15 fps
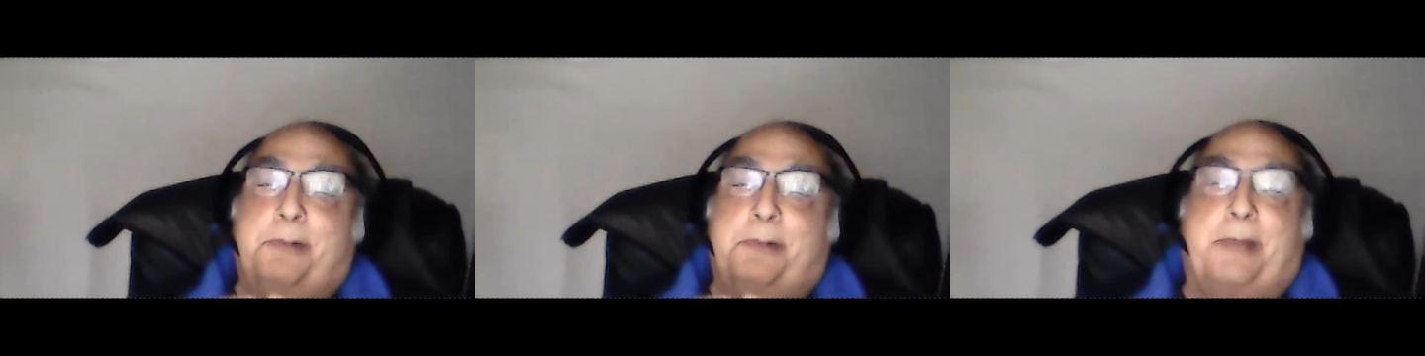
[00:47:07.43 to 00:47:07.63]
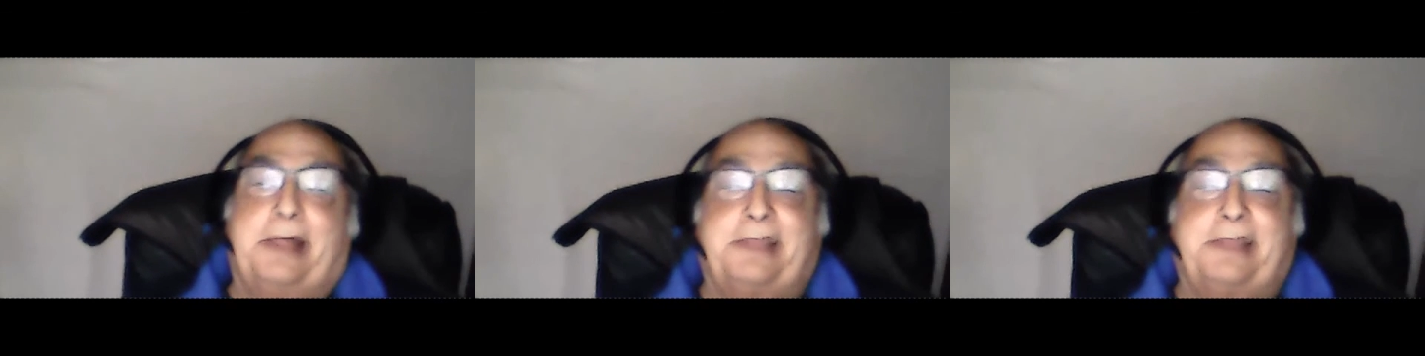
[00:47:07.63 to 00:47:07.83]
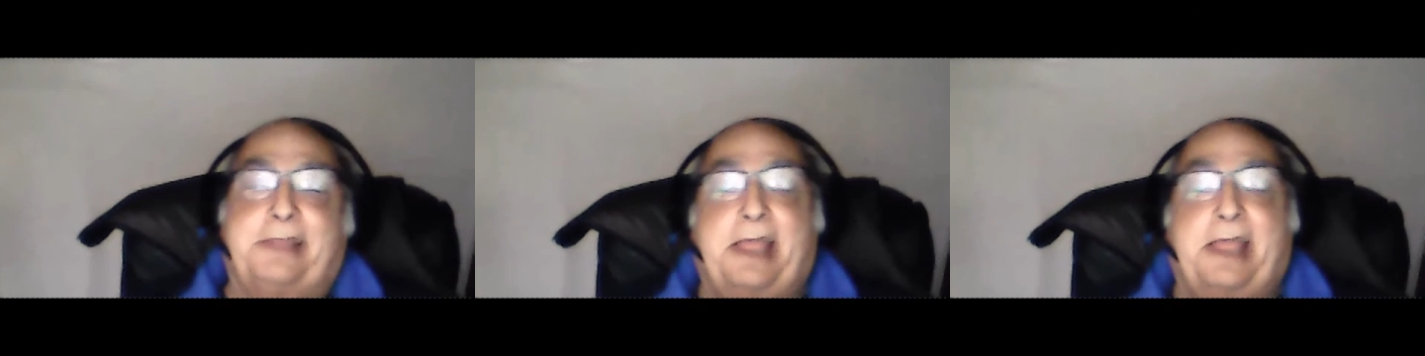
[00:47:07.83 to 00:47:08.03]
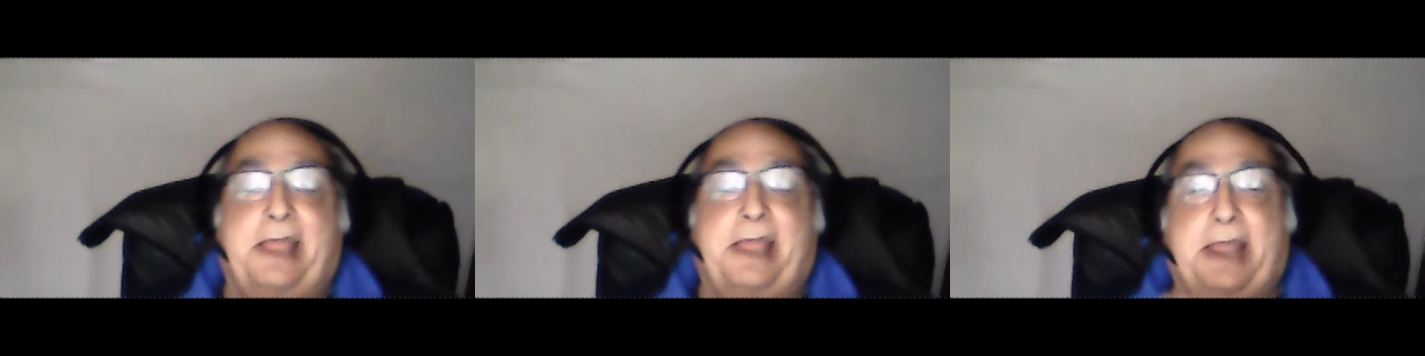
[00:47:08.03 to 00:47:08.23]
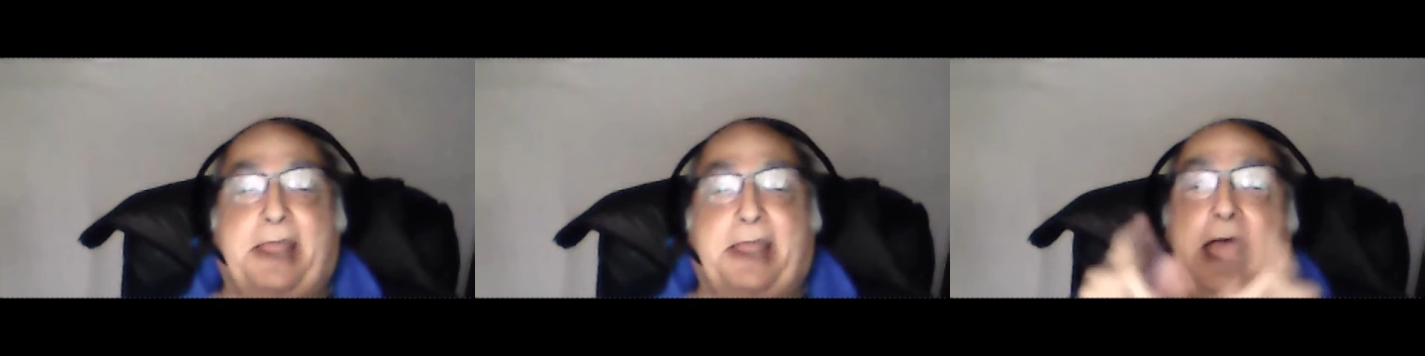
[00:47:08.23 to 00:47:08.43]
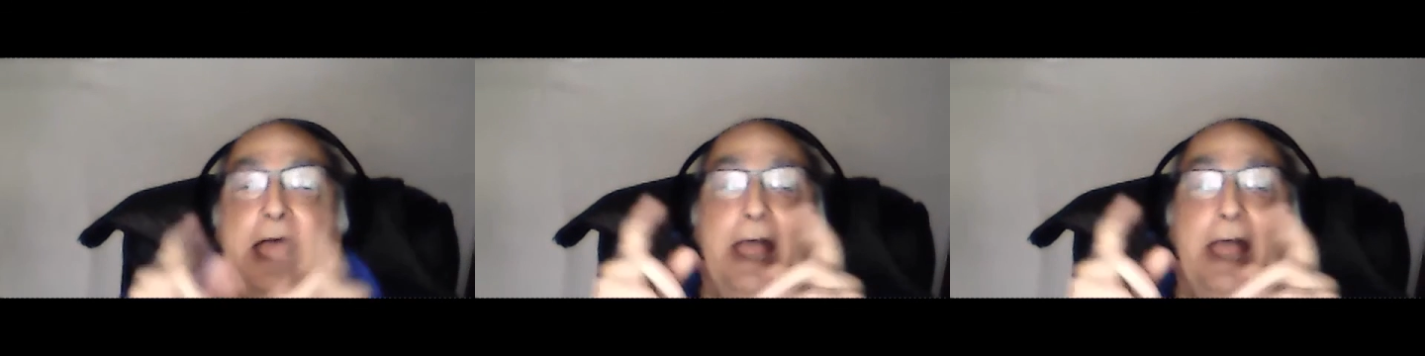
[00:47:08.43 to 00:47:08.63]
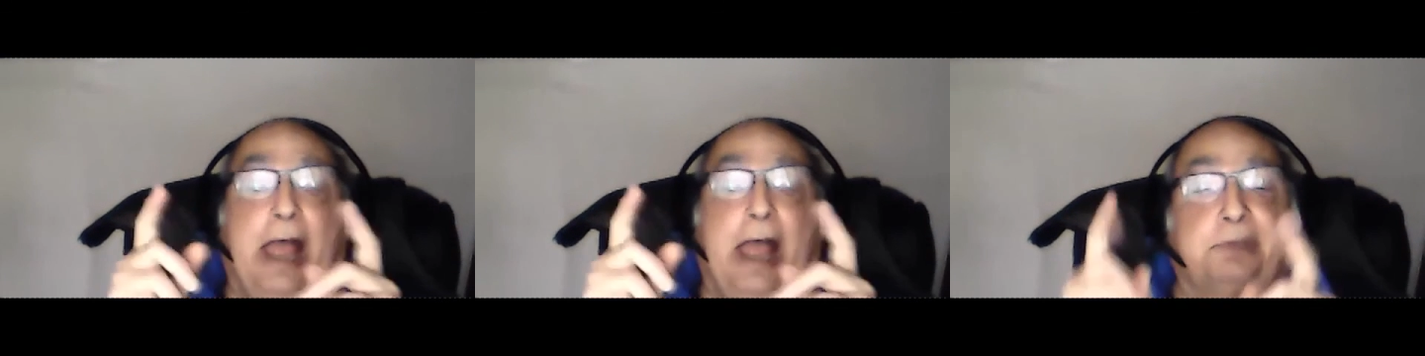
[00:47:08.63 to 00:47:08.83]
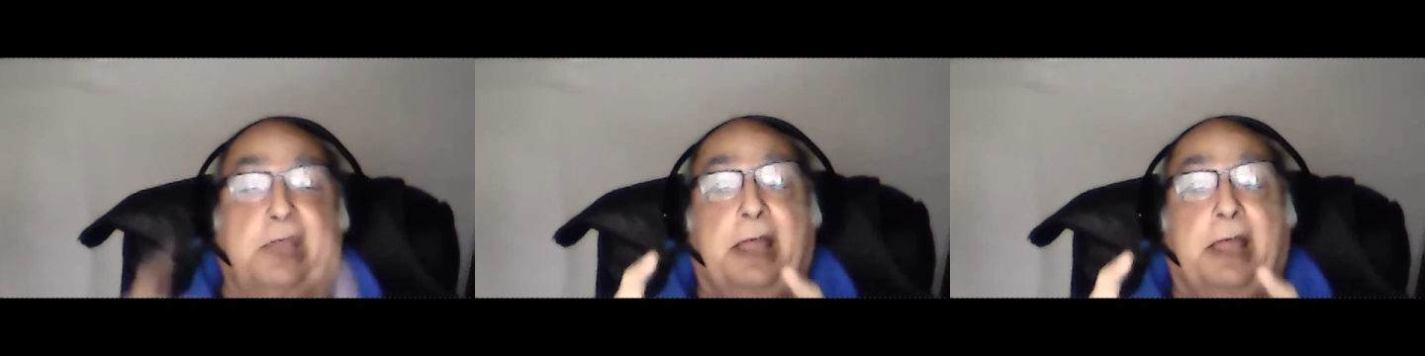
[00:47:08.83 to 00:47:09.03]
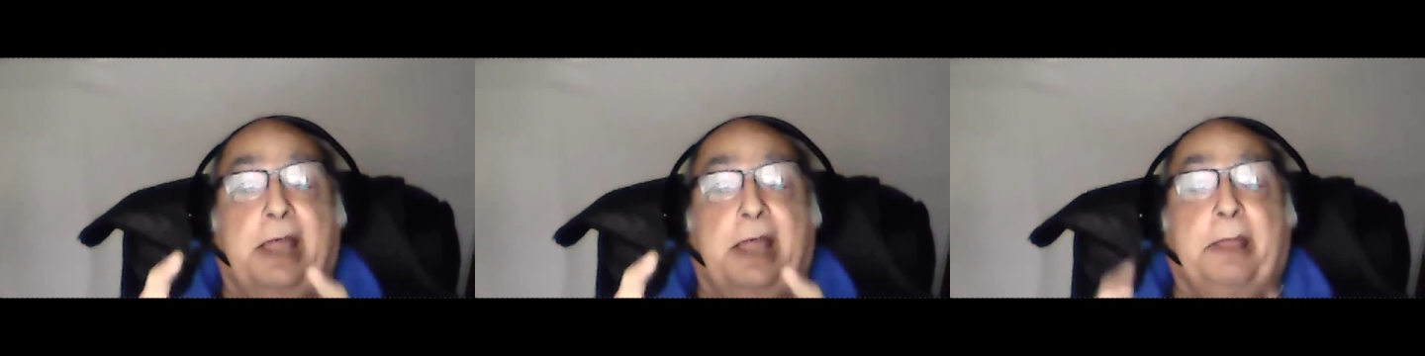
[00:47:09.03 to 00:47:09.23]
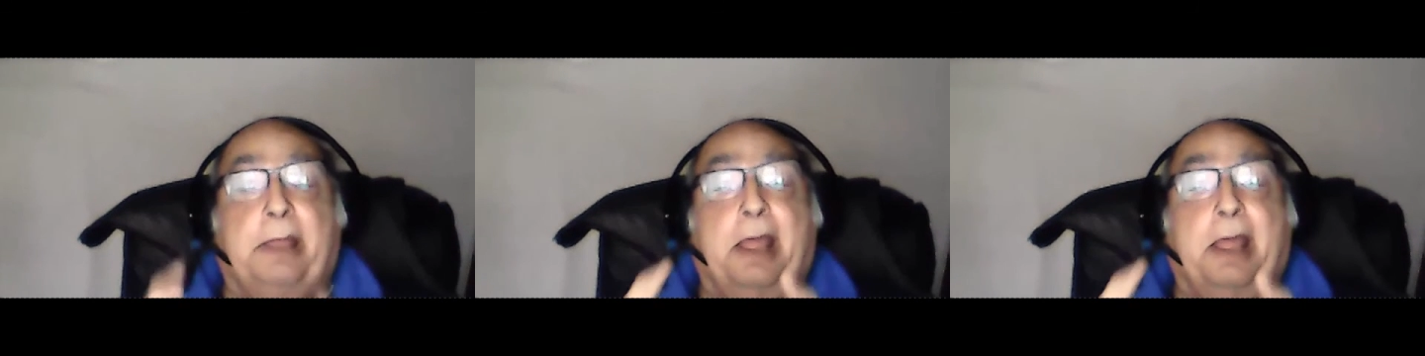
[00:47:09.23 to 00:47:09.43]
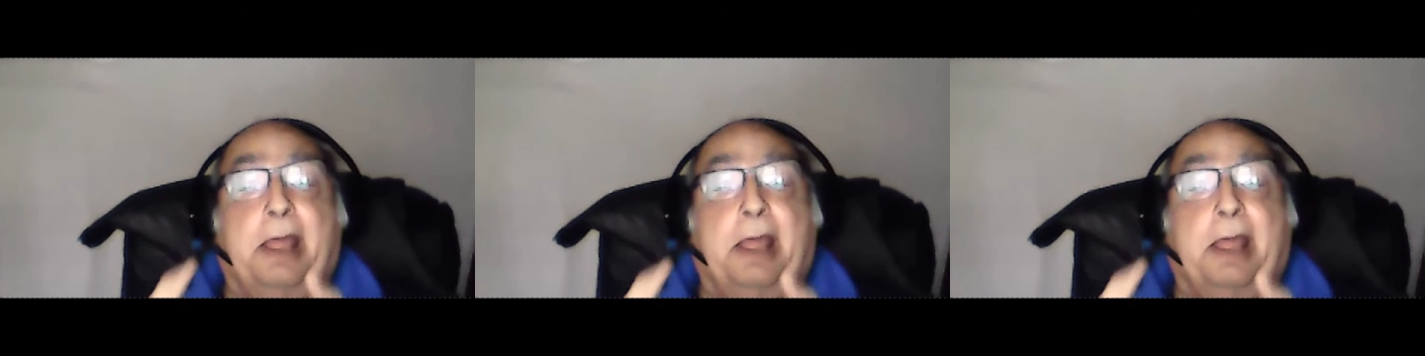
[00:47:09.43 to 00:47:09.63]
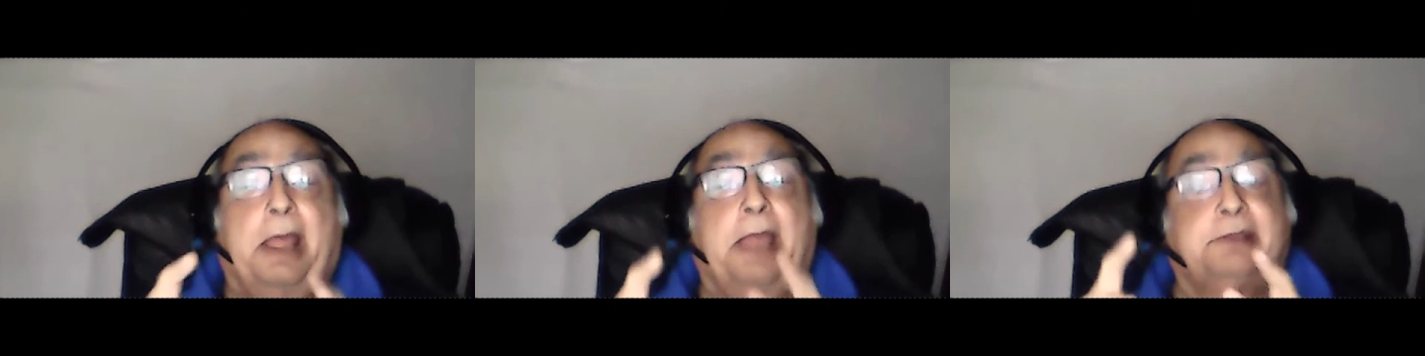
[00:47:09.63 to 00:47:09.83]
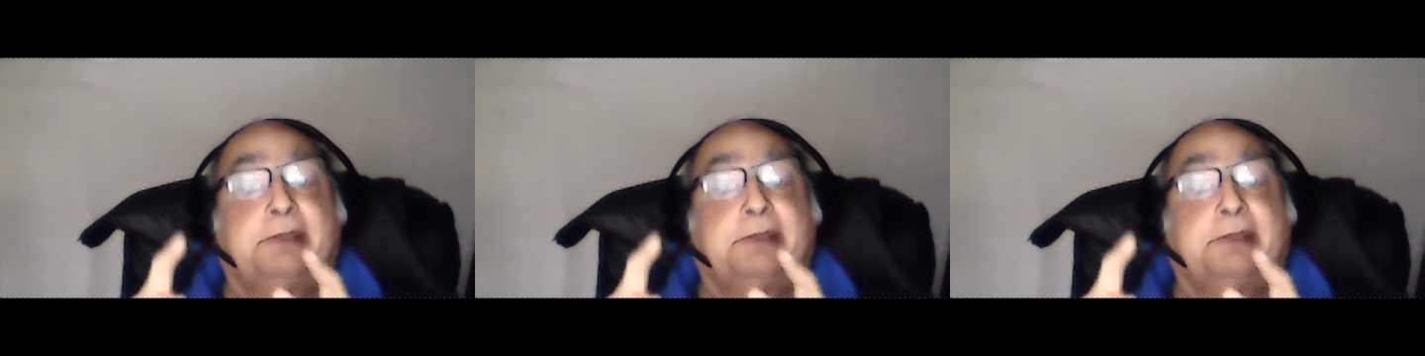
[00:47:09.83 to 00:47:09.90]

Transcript: We know about that. I'm send, hey,